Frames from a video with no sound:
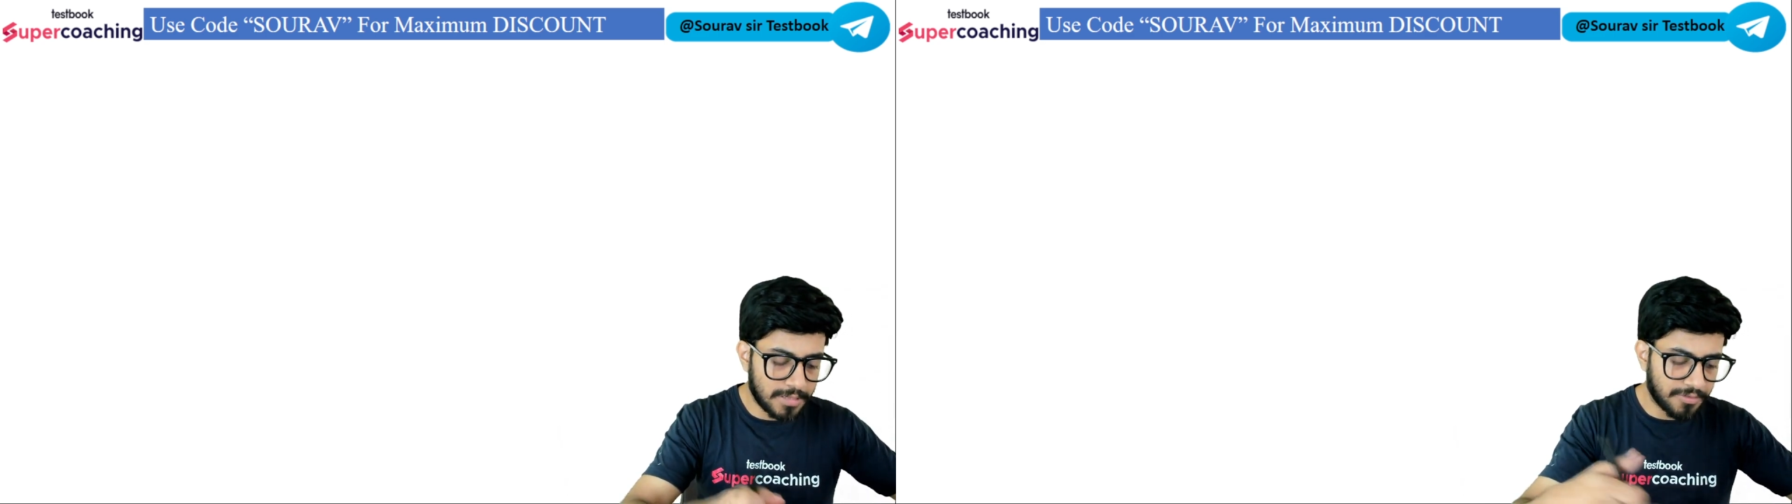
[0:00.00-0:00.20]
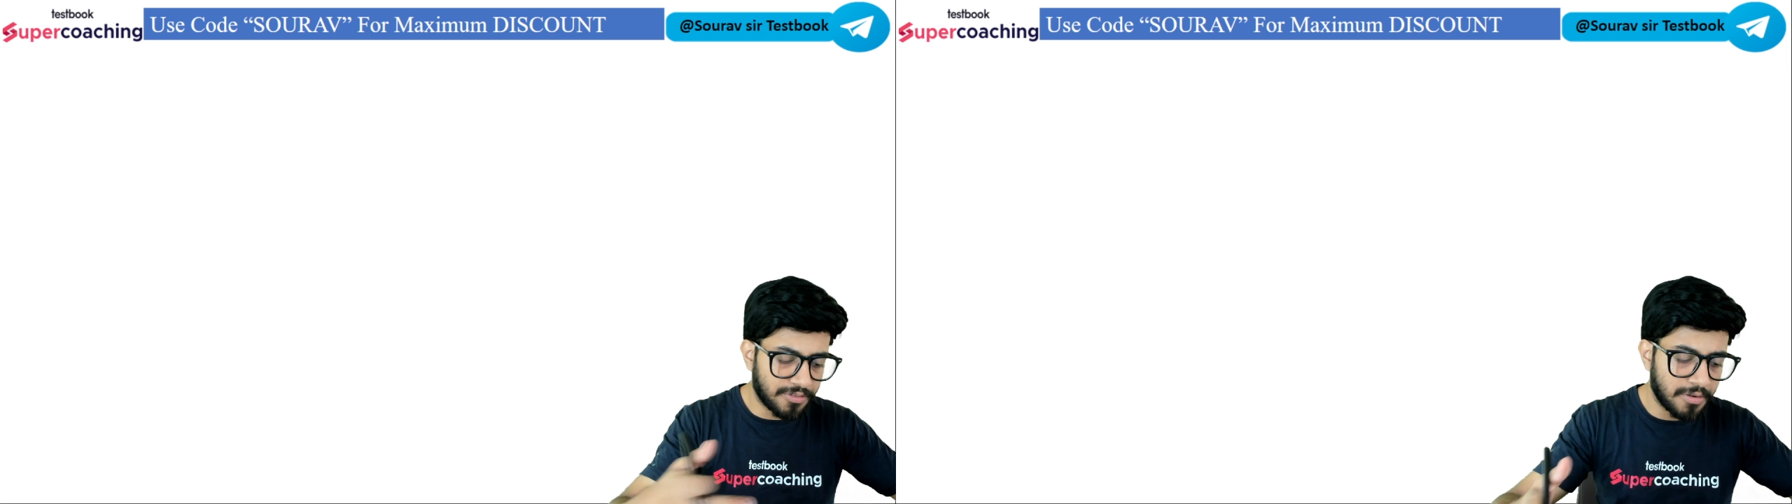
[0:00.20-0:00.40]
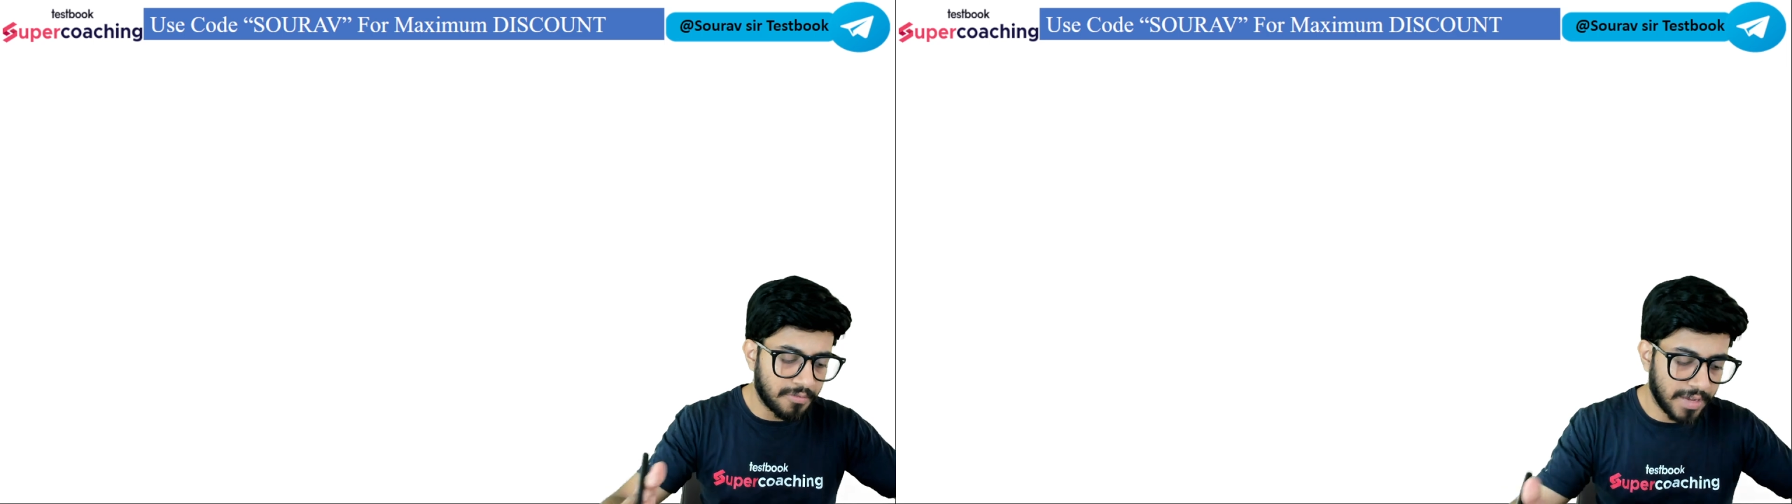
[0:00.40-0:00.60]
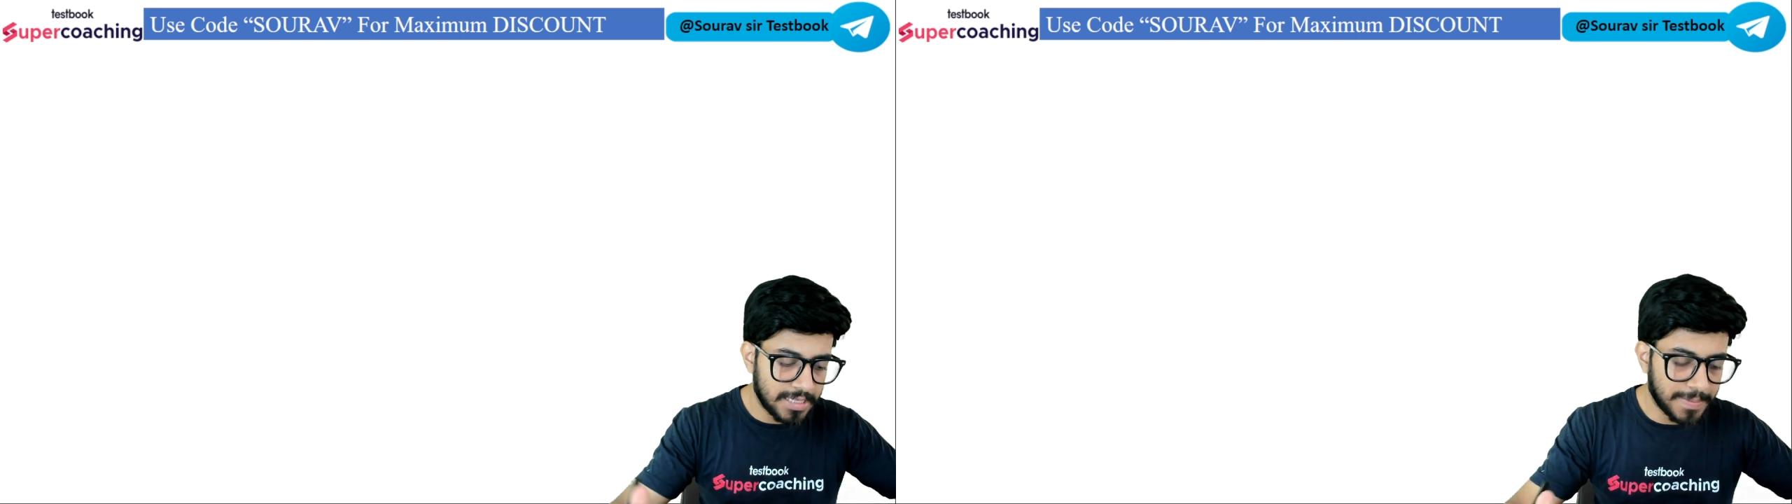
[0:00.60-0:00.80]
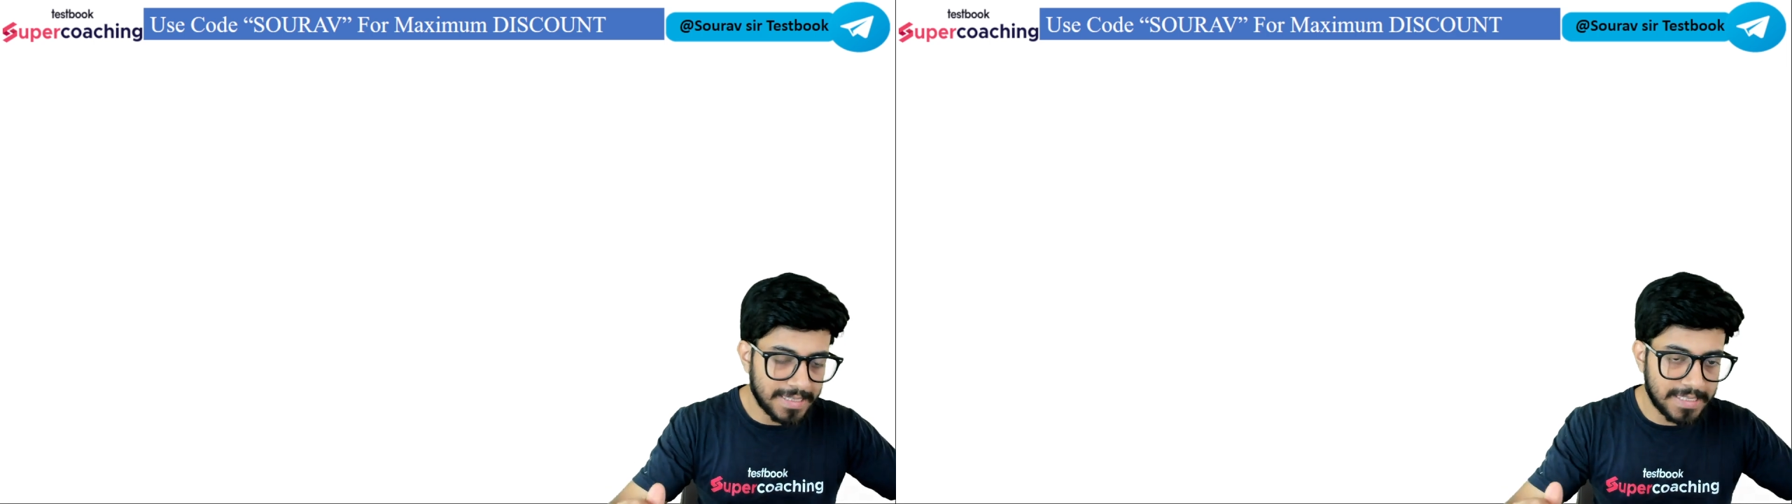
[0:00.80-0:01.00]
different
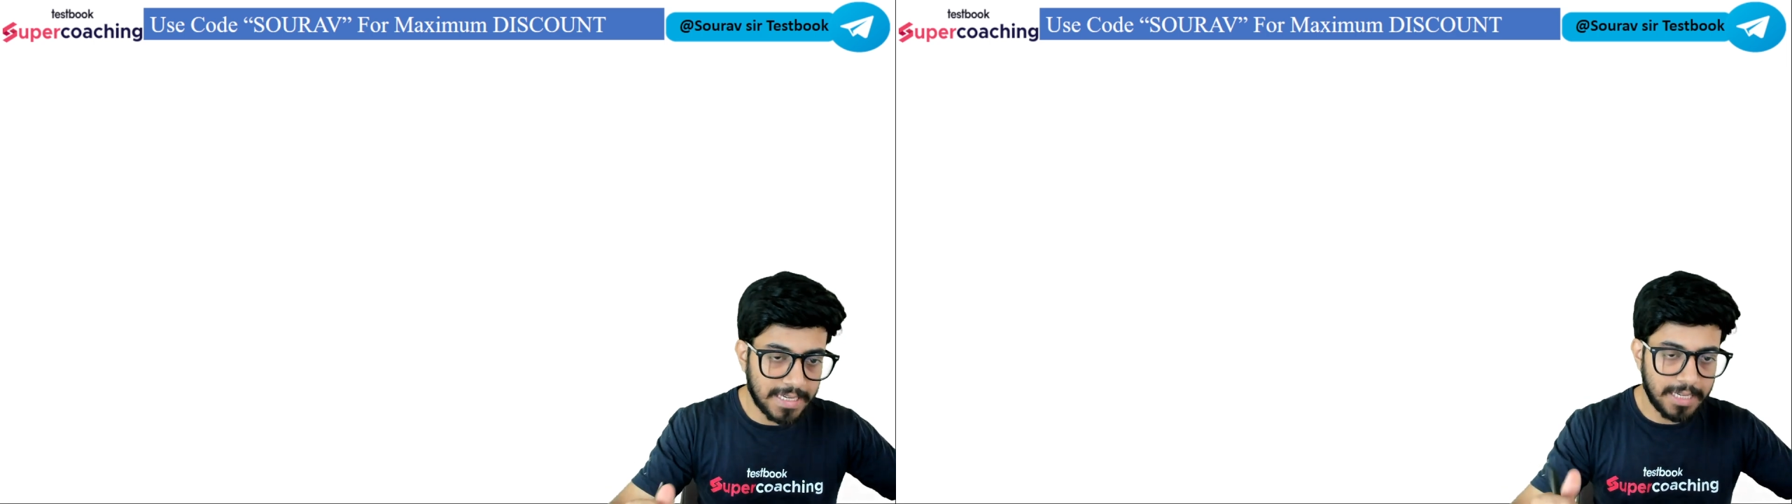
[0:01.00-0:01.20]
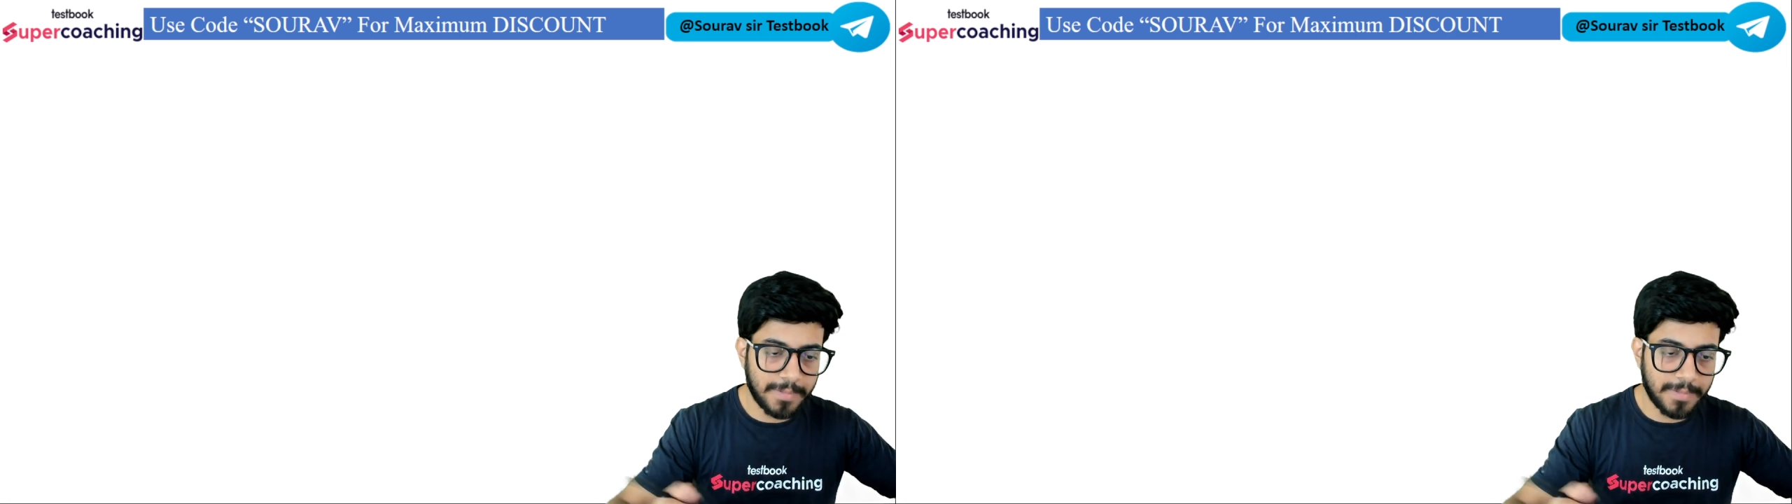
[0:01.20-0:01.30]
ways basically,